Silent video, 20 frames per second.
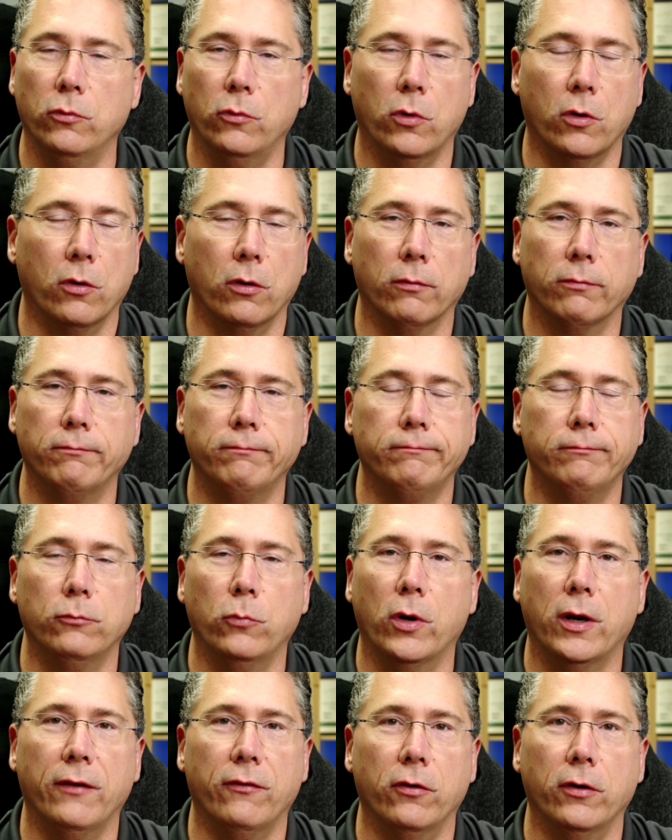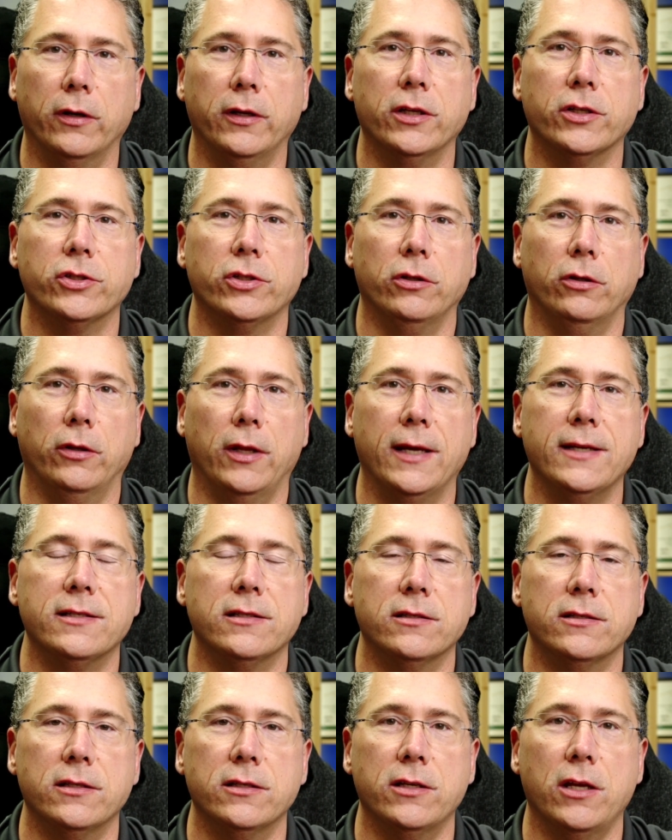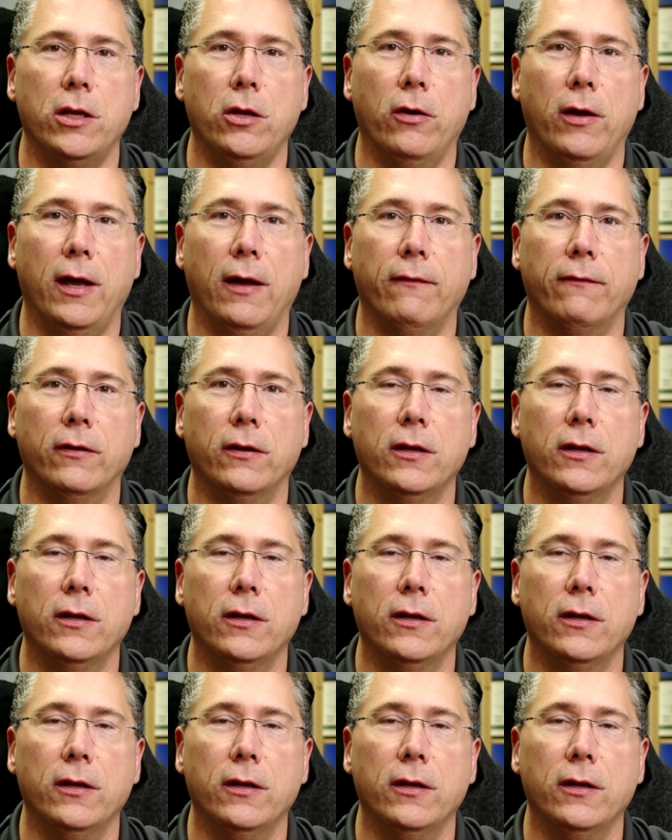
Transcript: or whatever additional licenses that you have.